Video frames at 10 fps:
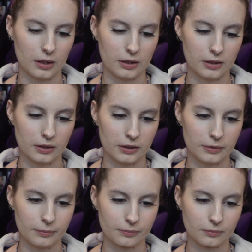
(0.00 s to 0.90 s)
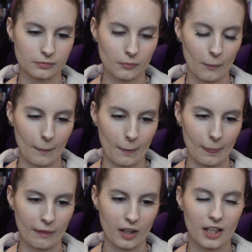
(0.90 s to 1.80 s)
Um,
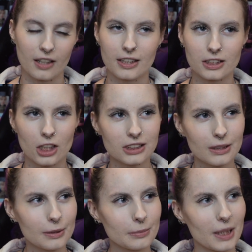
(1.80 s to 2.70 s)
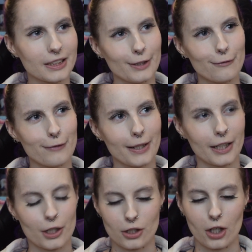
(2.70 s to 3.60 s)
this concept I didn't find
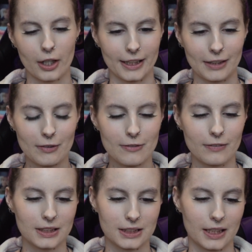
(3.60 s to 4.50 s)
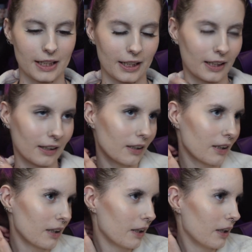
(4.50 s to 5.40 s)
like shocking, definitely fascinating.
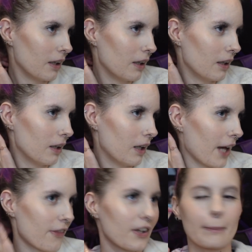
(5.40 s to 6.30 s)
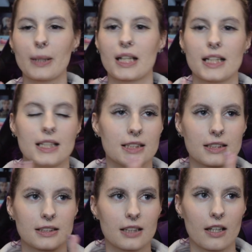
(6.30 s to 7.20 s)
I think
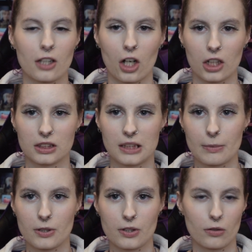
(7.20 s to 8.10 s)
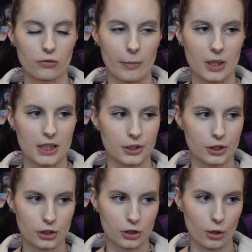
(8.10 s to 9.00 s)
because the concepts reminisce
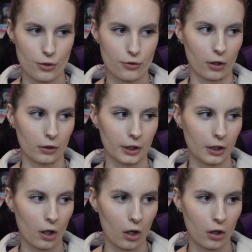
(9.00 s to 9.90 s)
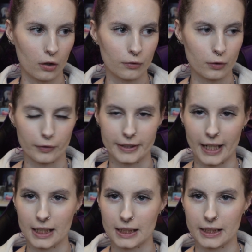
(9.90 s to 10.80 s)
so strongly of
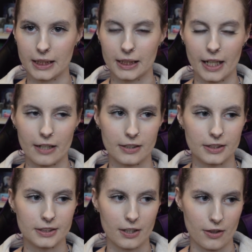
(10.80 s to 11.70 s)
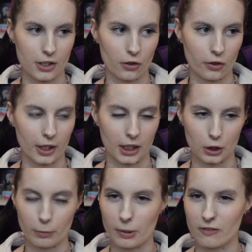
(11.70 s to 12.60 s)
reality and ethereal and a
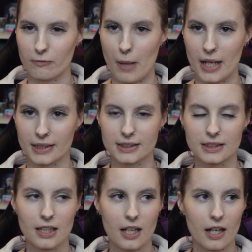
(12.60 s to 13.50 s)
little bit of mess,